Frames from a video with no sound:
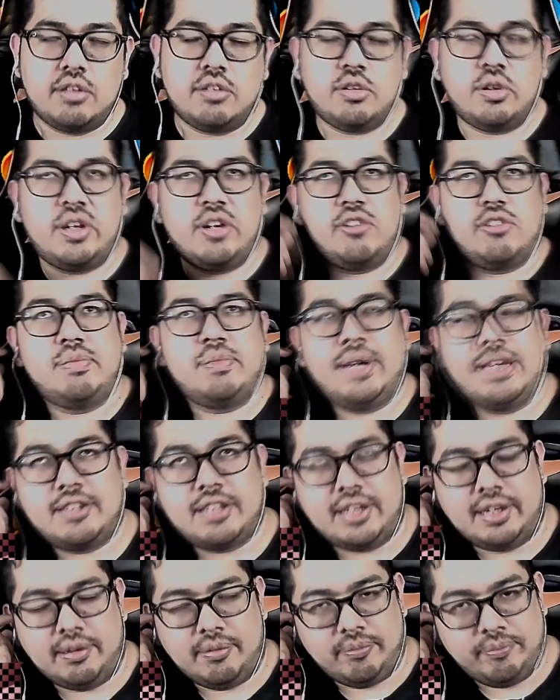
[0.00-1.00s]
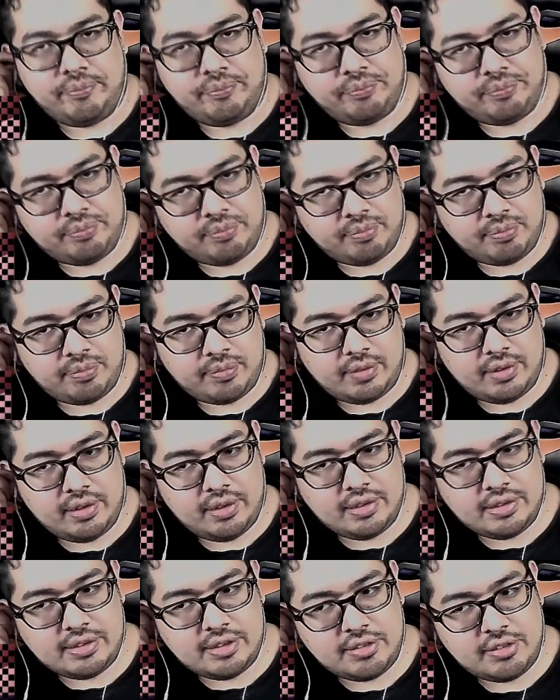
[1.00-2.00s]
So here's my thing.
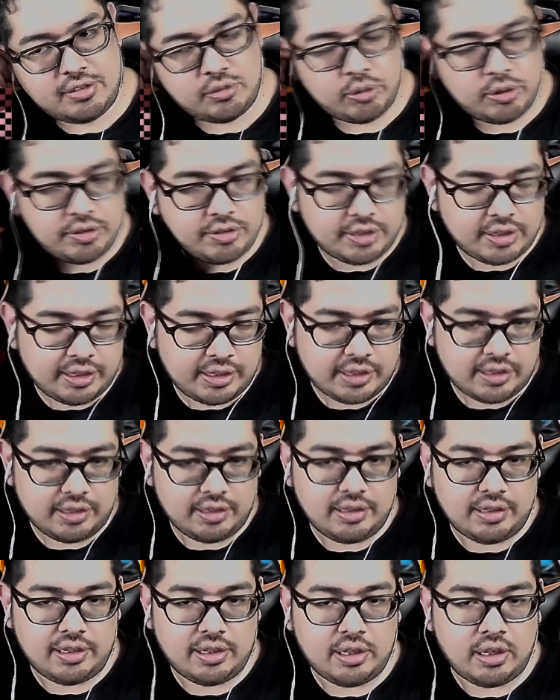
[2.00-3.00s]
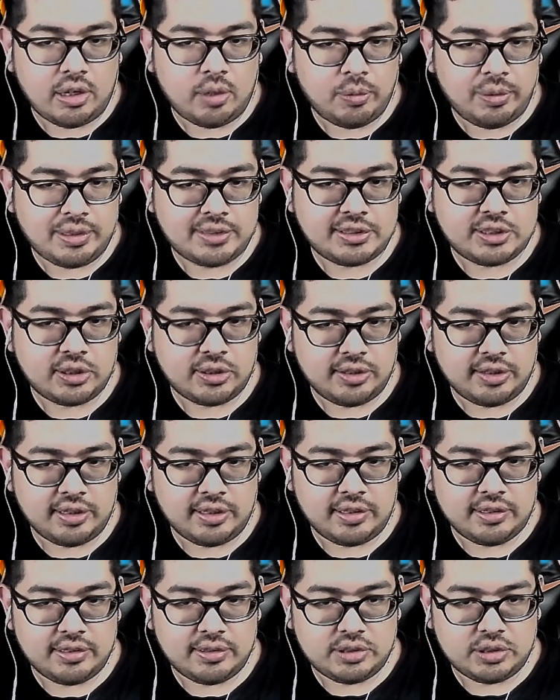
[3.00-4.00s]
And this is where it's gonna get. I'll wait
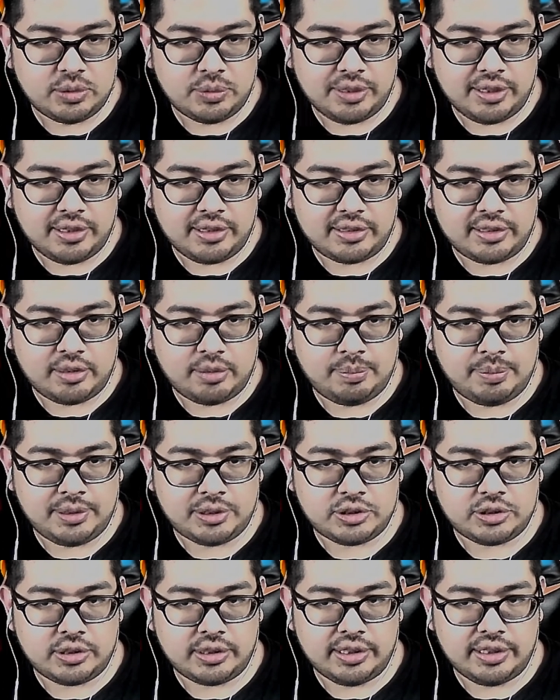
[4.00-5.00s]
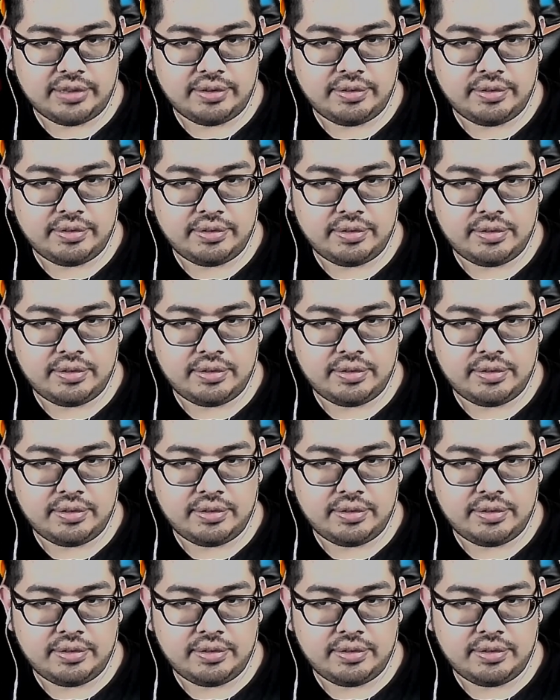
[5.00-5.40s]
till we get a clear picture. Yeah.